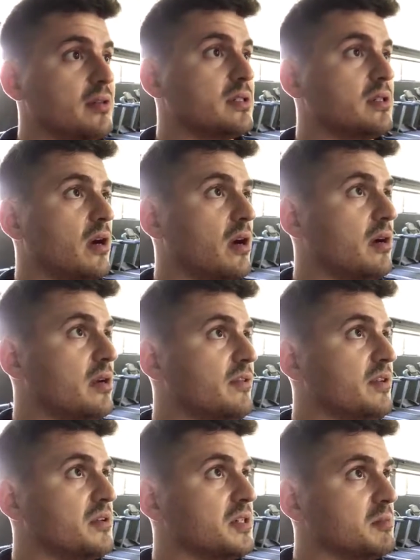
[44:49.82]
So
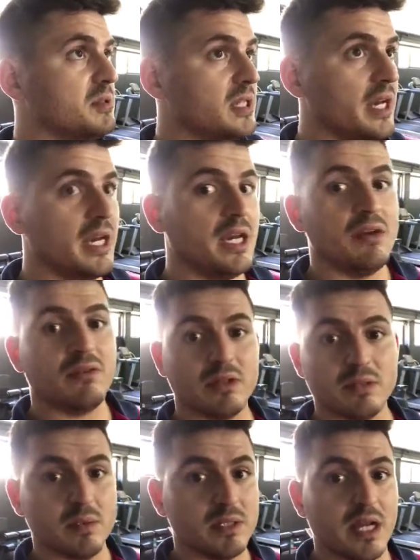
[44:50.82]
even Christmas Eve,
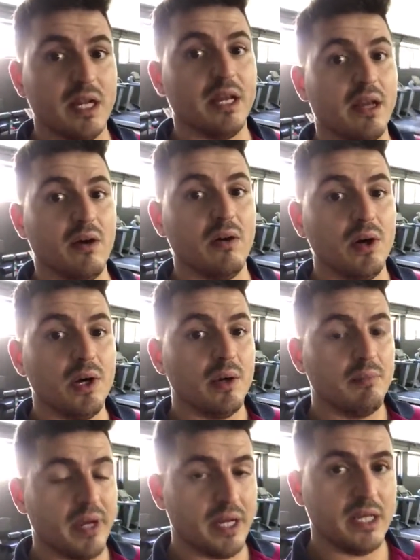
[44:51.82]
Christmas Day now,
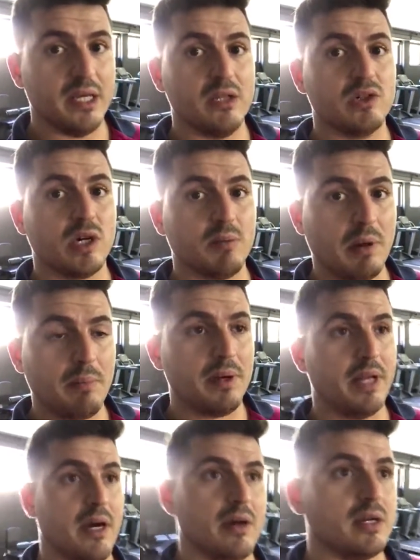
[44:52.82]
being here trying to pump
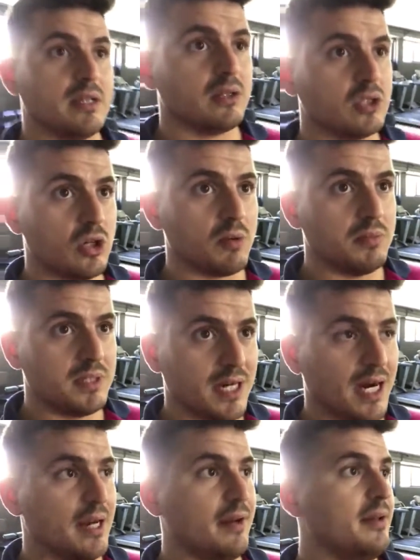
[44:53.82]
it out, get the job
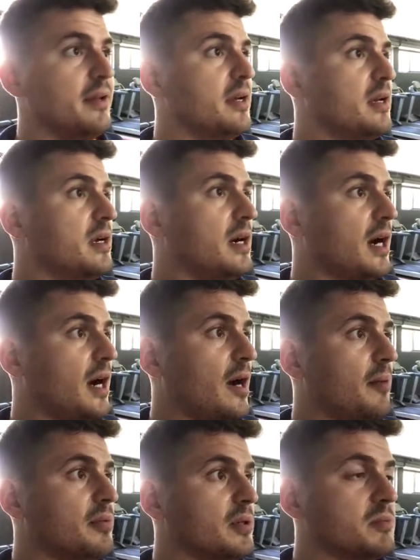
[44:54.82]
done.
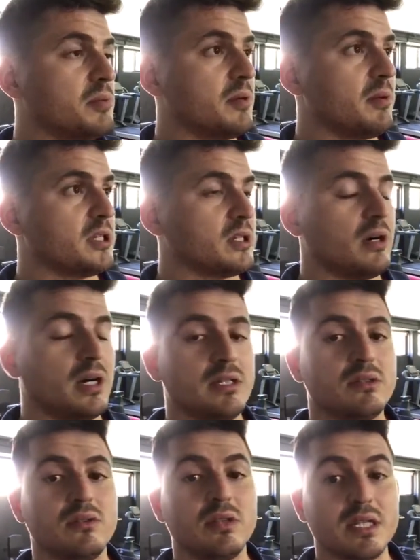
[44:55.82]
Because pretty much,
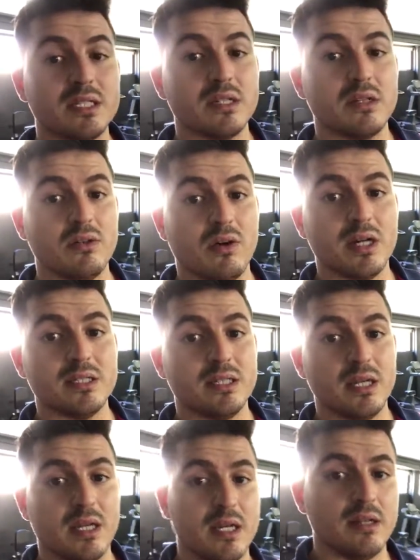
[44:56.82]
guys,
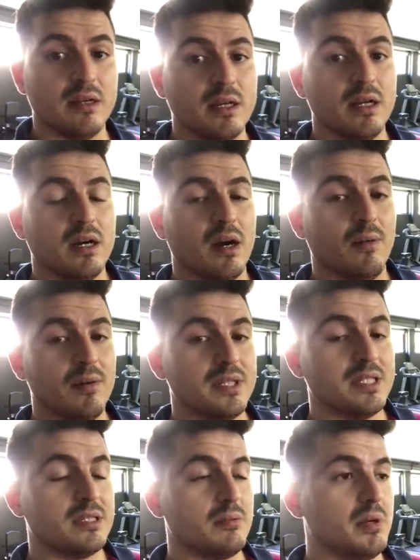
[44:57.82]
2019, I want
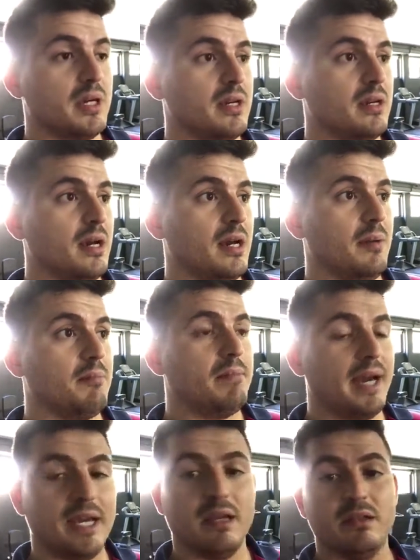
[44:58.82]
this to be a
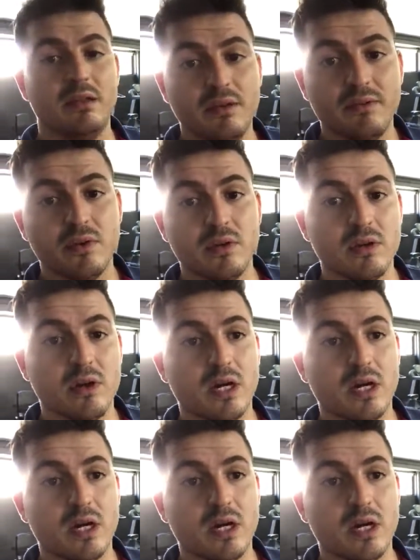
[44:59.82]
banging year for you